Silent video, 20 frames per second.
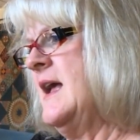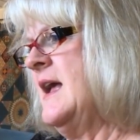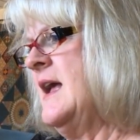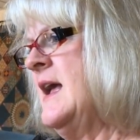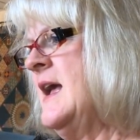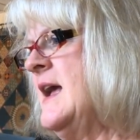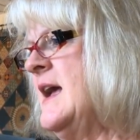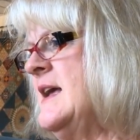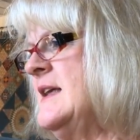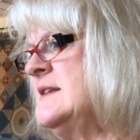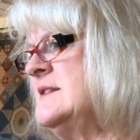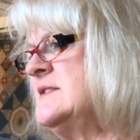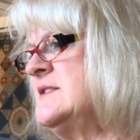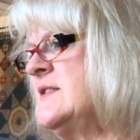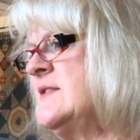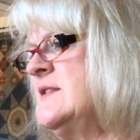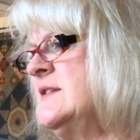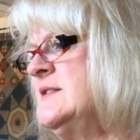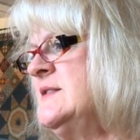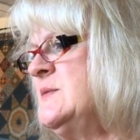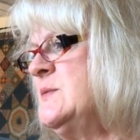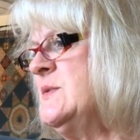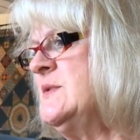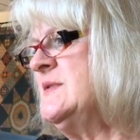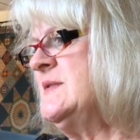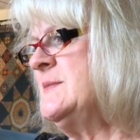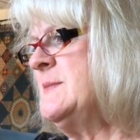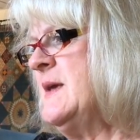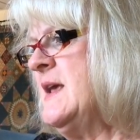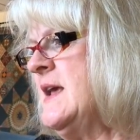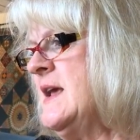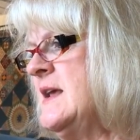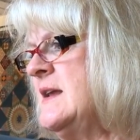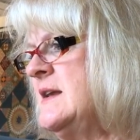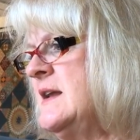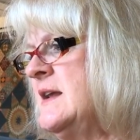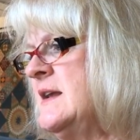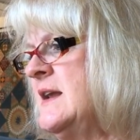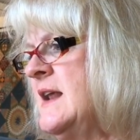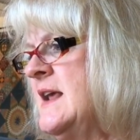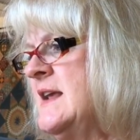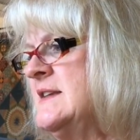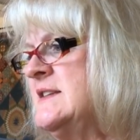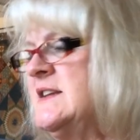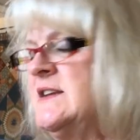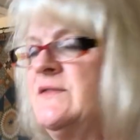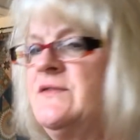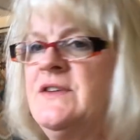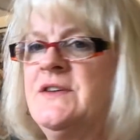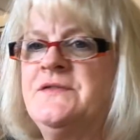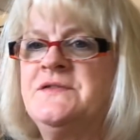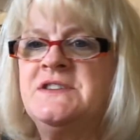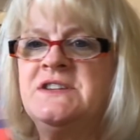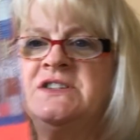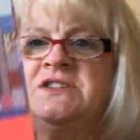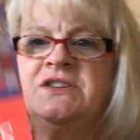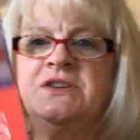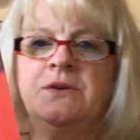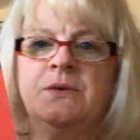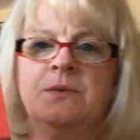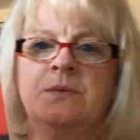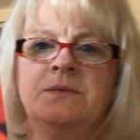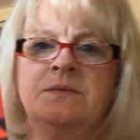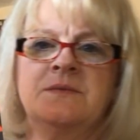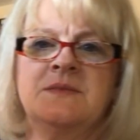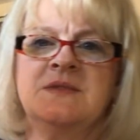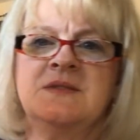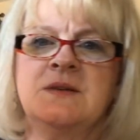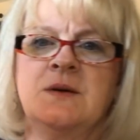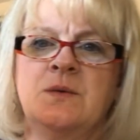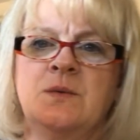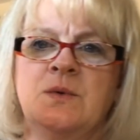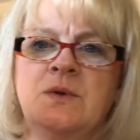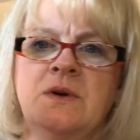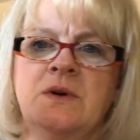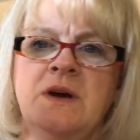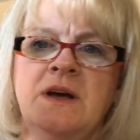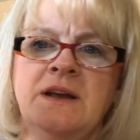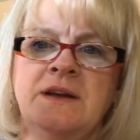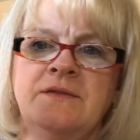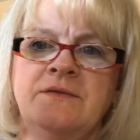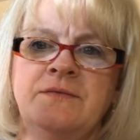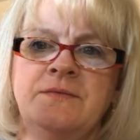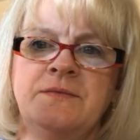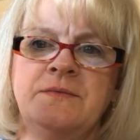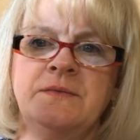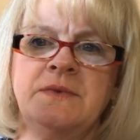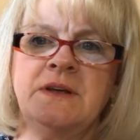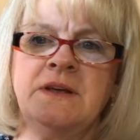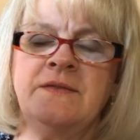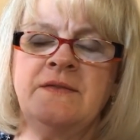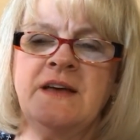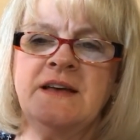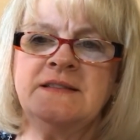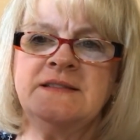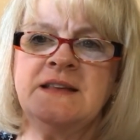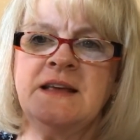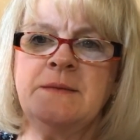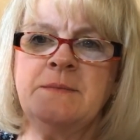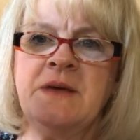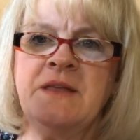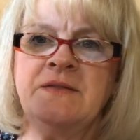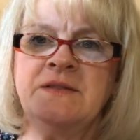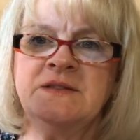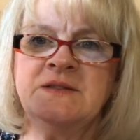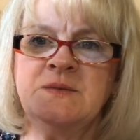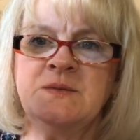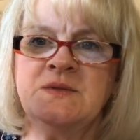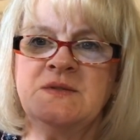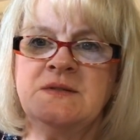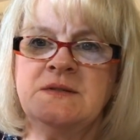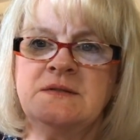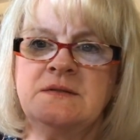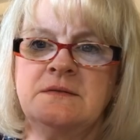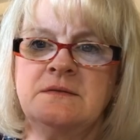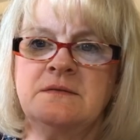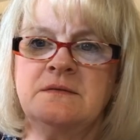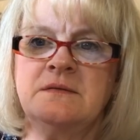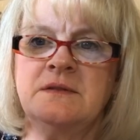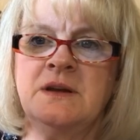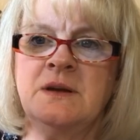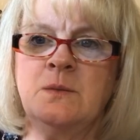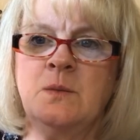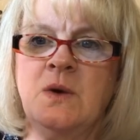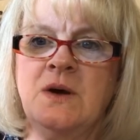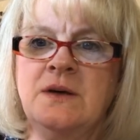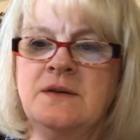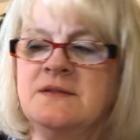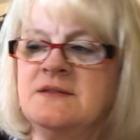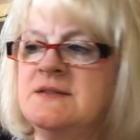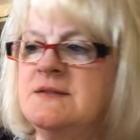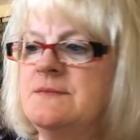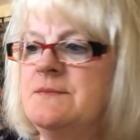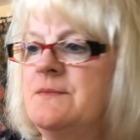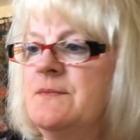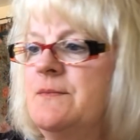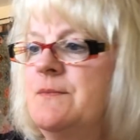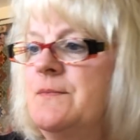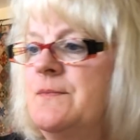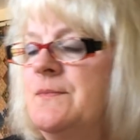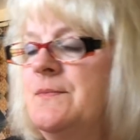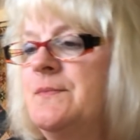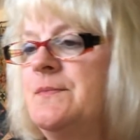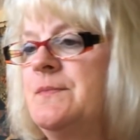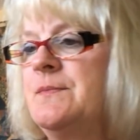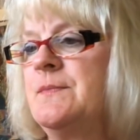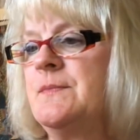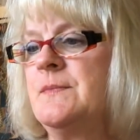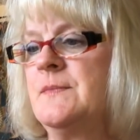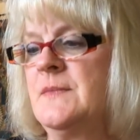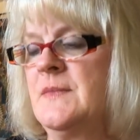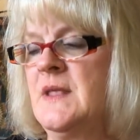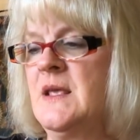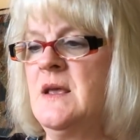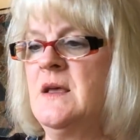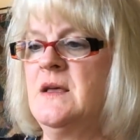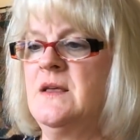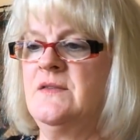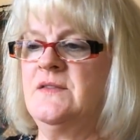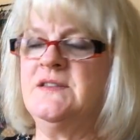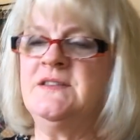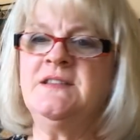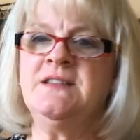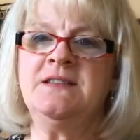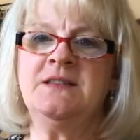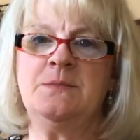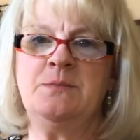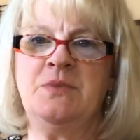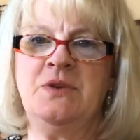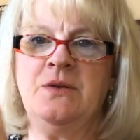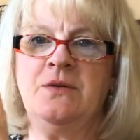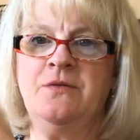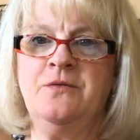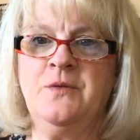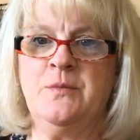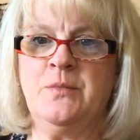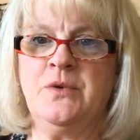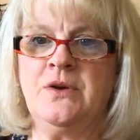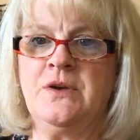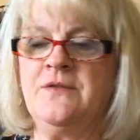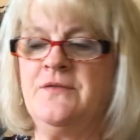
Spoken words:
And this was made in 1852. So we're kind of in that same, and this was in Wales. This is a beautiful book.